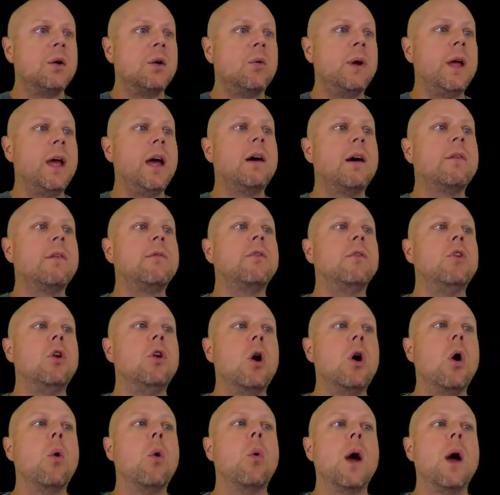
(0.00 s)
we have
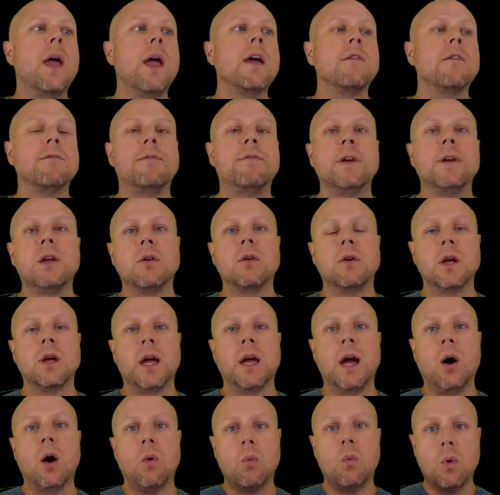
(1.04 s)
no way of figuring
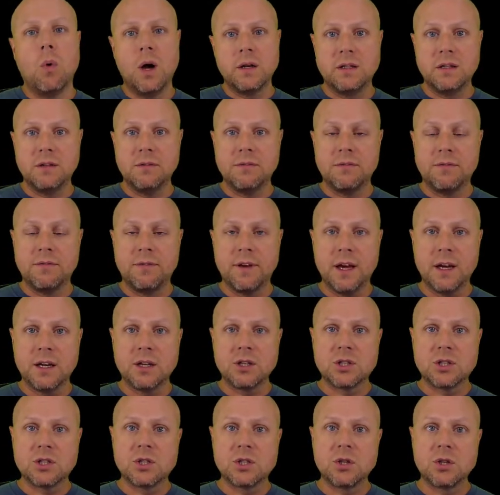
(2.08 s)
out what
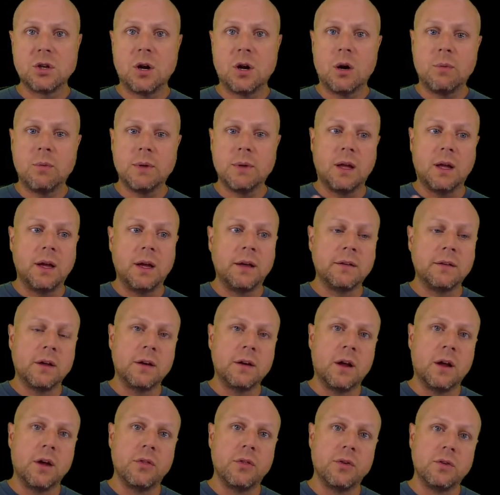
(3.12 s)
defects are reliant
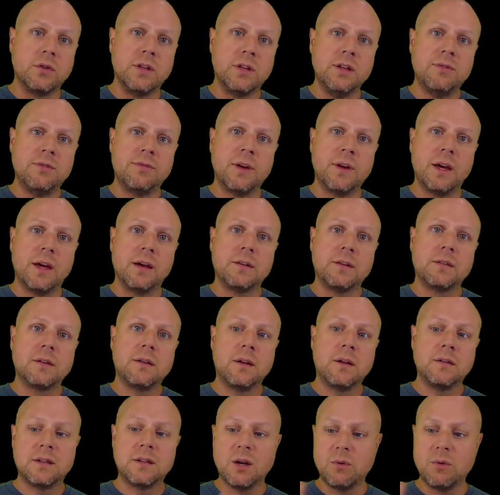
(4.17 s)
on other defects
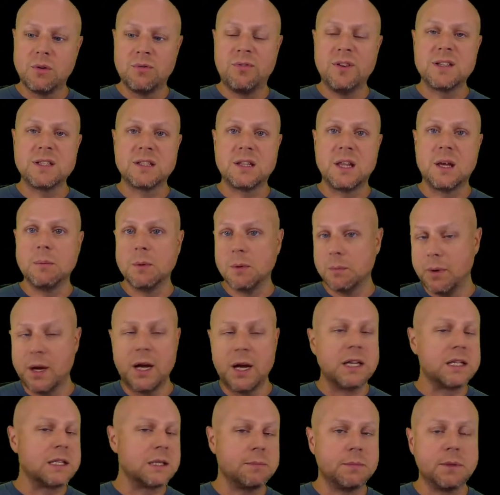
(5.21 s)
until we fix them and
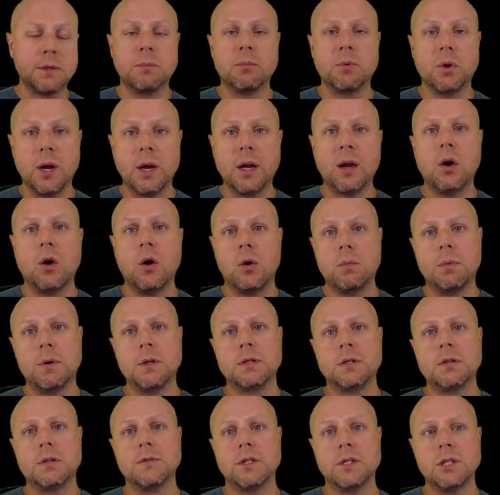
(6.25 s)
possibly break a whole
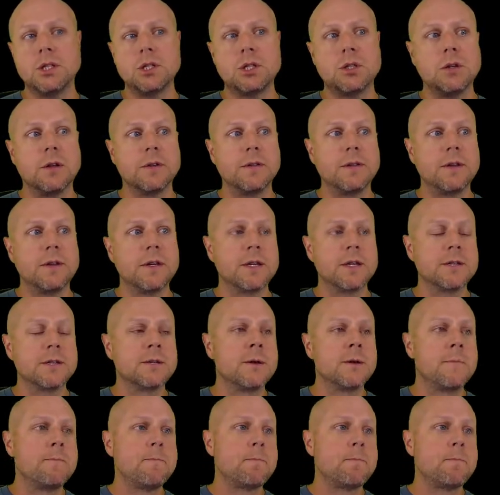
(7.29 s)
bunch of additional things.